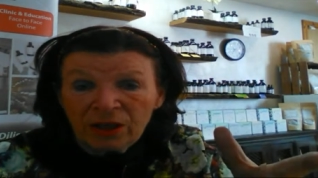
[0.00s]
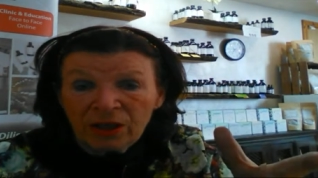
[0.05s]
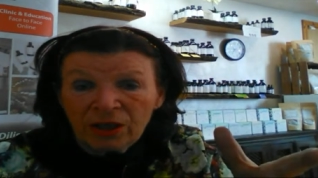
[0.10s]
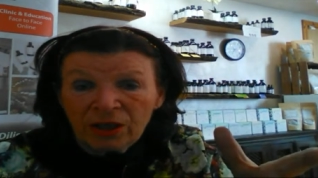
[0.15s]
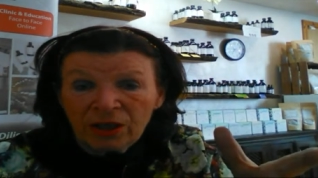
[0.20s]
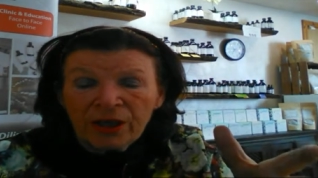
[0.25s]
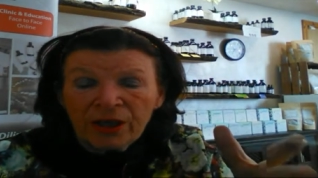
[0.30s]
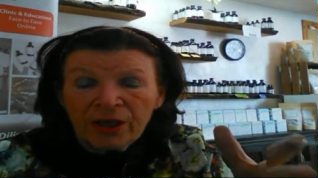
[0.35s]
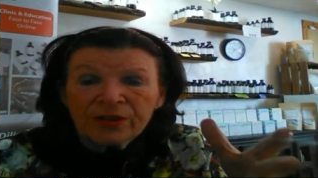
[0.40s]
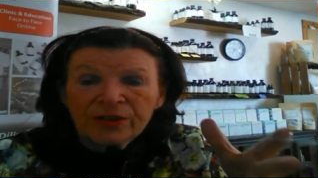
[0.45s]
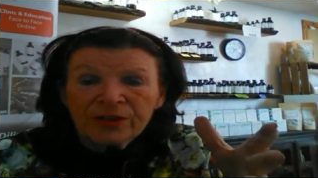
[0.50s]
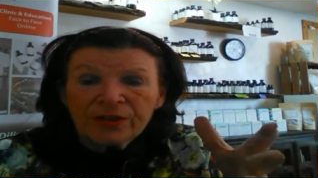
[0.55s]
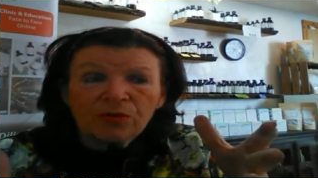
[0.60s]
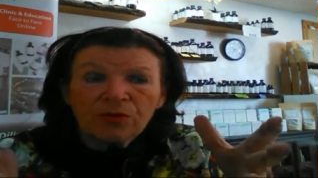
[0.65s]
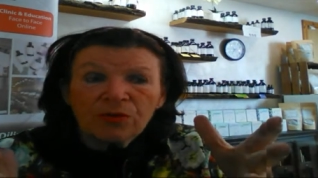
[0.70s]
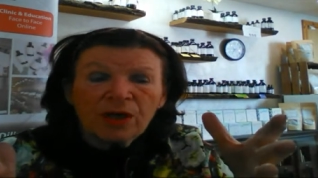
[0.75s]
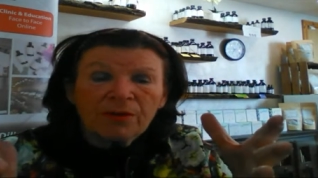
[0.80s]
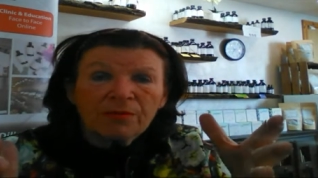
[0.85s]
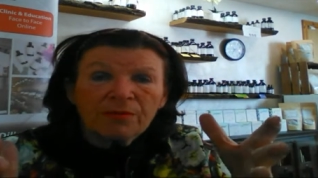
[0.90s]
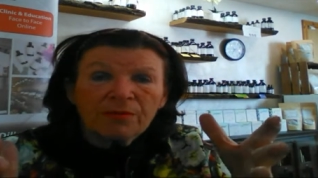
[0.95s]
So
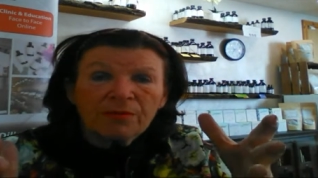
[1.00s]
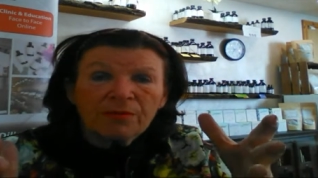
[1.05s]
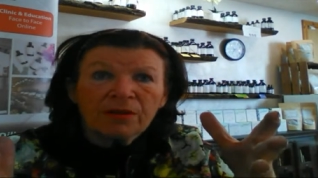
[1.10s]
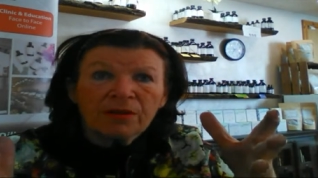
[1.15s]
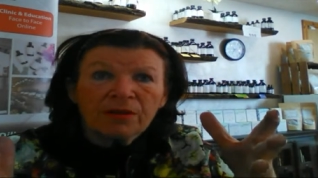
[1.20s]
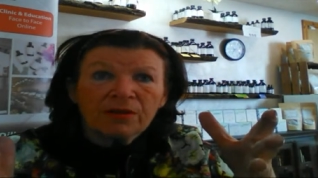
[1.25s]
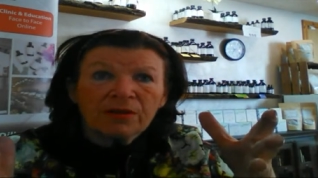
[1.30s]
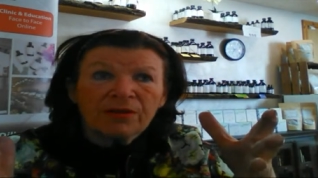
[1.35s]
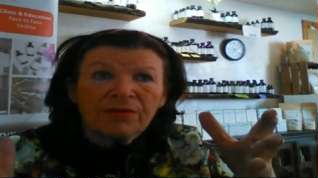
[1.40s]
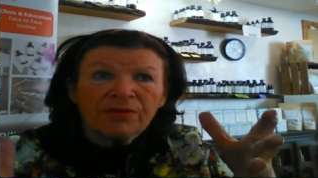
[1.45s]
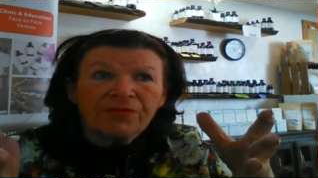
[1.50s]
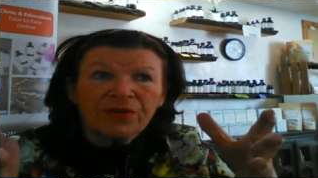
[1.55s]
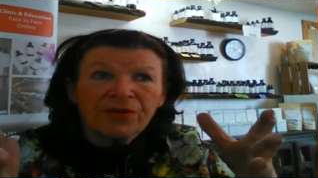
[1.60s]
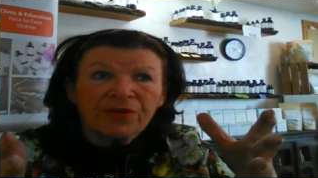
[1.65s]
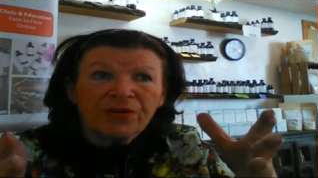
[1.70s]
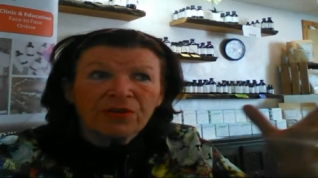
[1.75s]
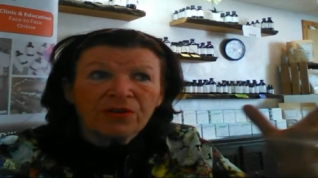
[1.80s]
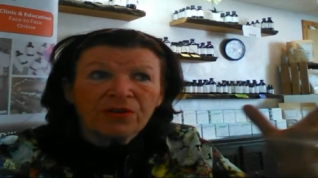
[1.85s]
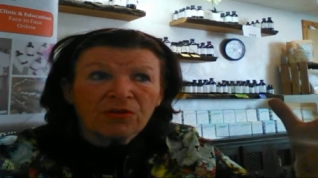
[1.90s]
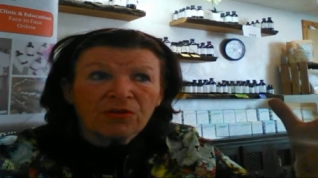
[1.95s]
the, the further